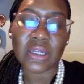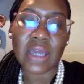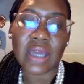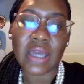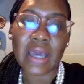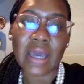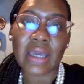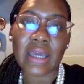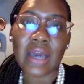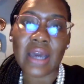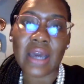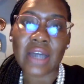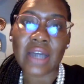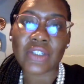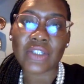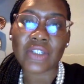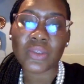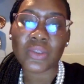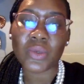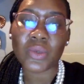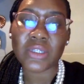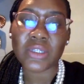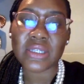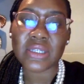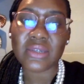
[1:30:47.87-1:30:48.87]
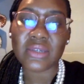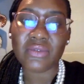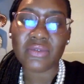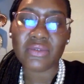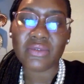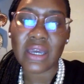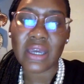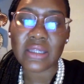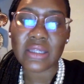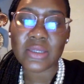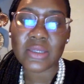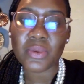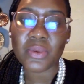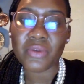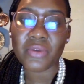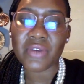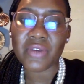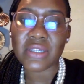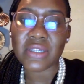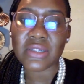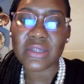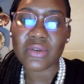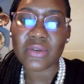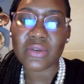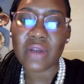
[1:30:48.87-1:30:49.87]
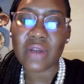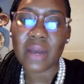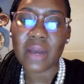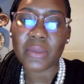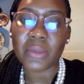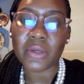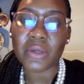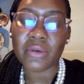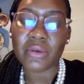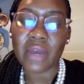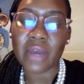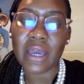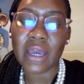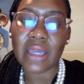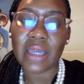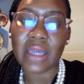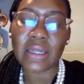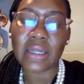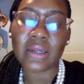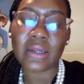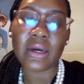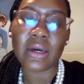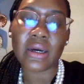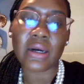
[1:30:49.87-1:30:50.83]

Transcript: I actually want to invite Professor Ramnarayan